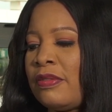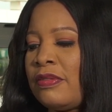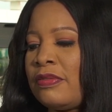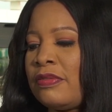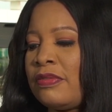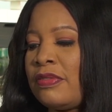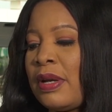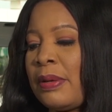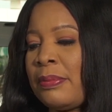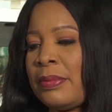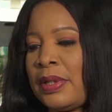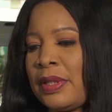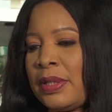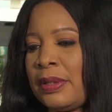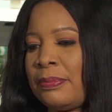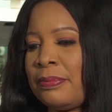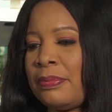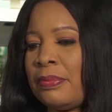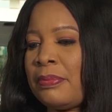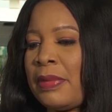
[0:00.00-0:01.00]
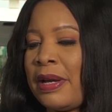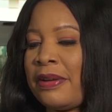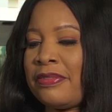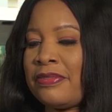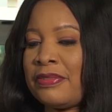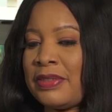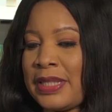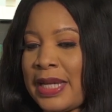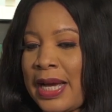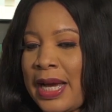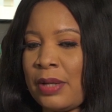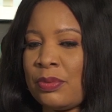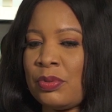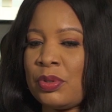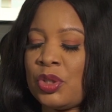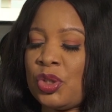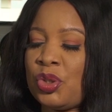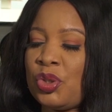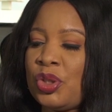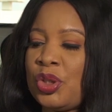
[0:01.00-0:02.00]
family. My dad
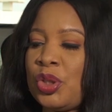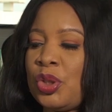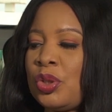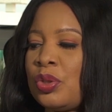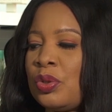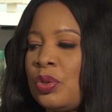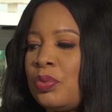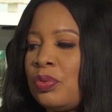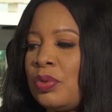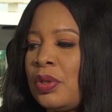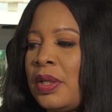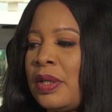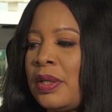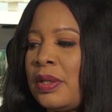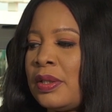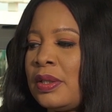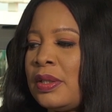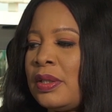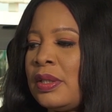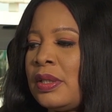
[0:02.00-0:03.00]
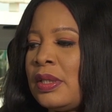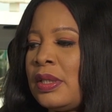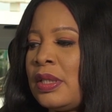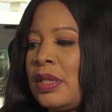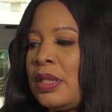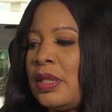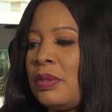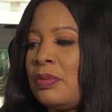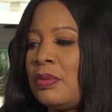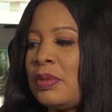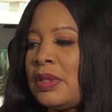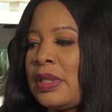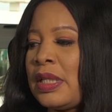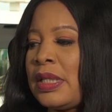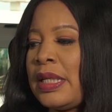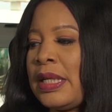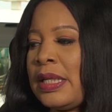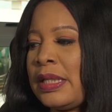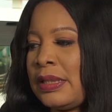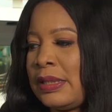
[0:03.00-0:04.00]
was a traditional ruler. He was
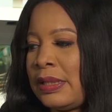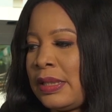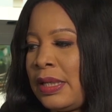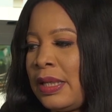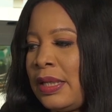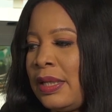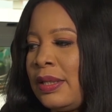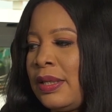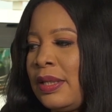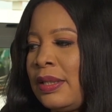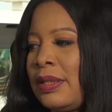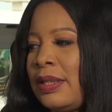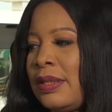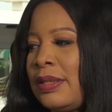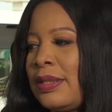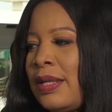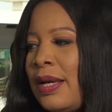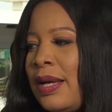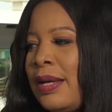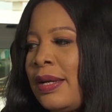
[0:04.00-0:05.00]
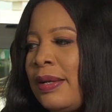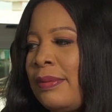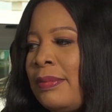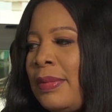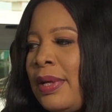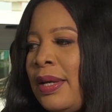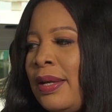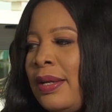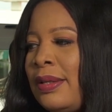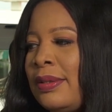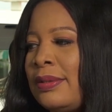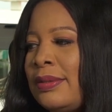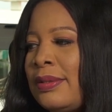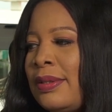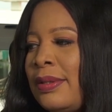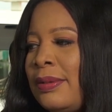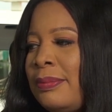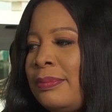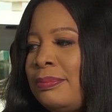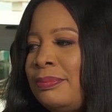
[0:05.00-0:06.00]
an AZ at that time, and
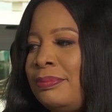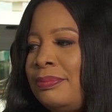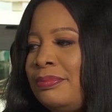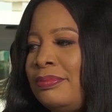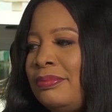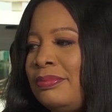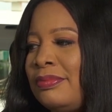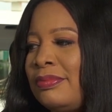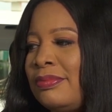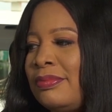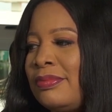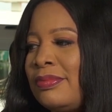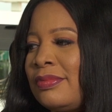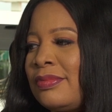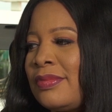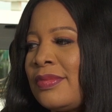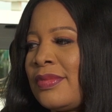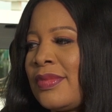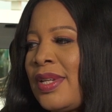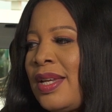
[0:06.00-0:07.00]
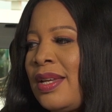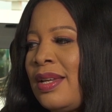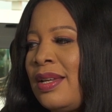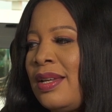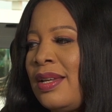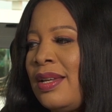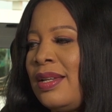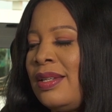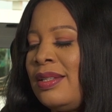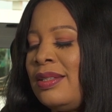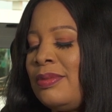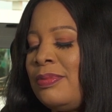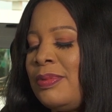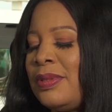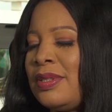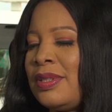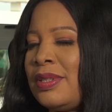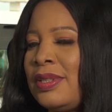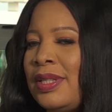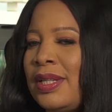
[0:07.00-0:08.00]
a little
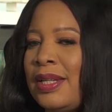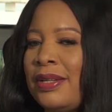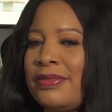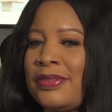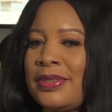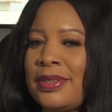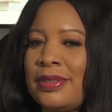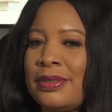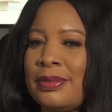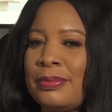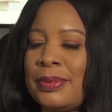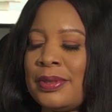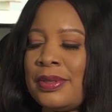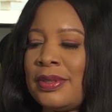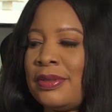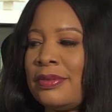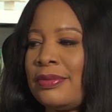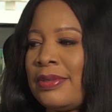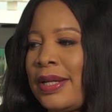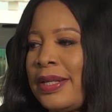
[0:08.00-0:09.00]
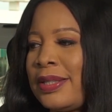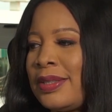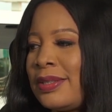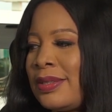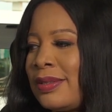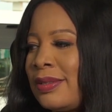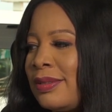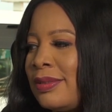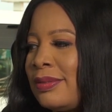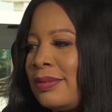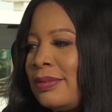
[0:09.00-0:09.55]
bit to the left, a little bit to the right.